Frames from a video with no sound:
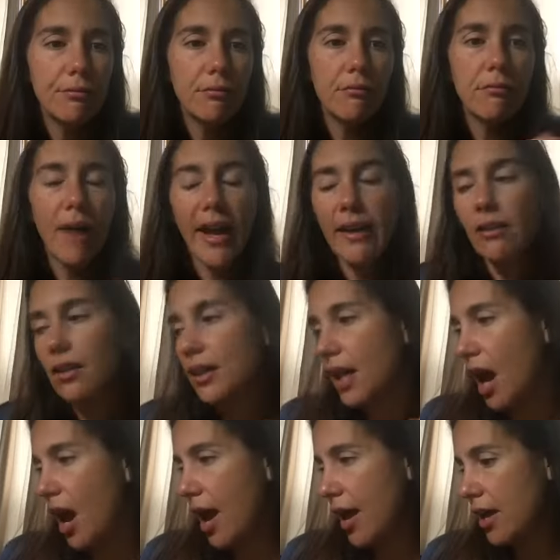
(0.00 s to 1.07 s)
Michael and
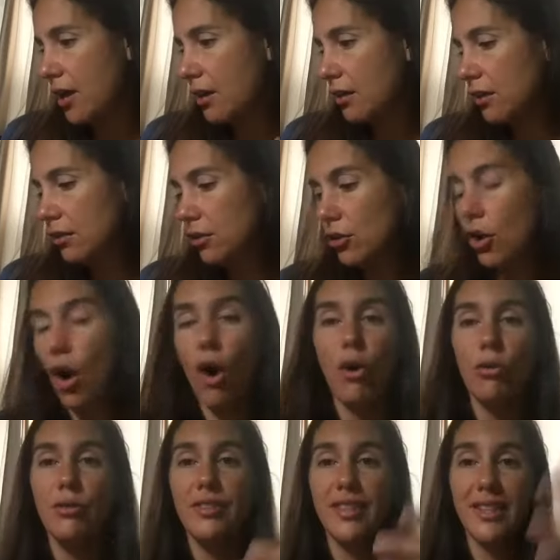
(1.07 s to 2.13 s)
I
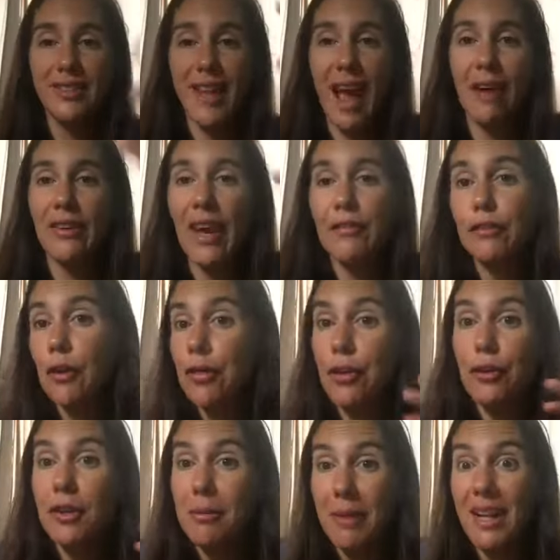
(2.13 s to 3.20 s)
go sit down after
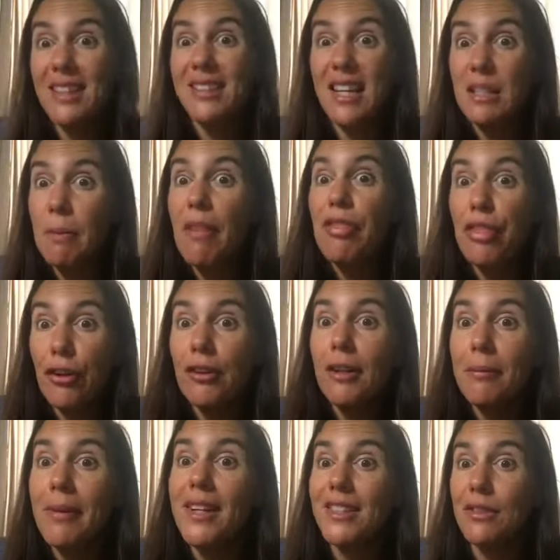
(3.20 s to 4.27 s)
30 minutes. I spend 30
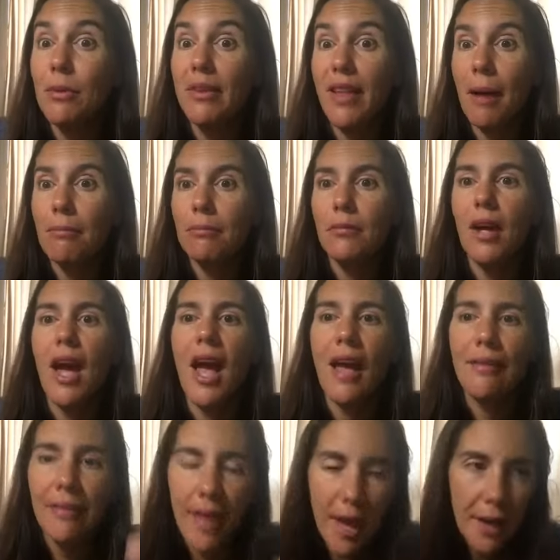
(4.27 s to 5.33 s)
minutes with them.
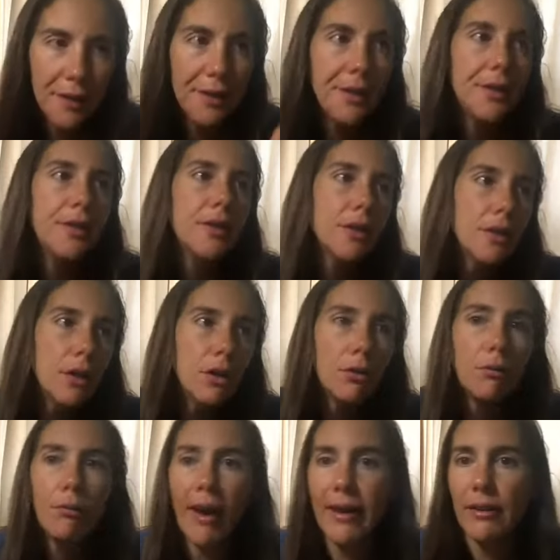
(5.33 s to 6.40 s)
And then
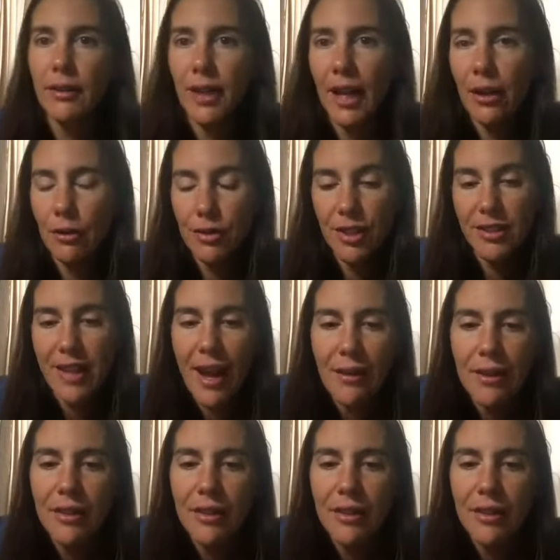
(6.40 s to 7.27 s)
Michael and I go sit down.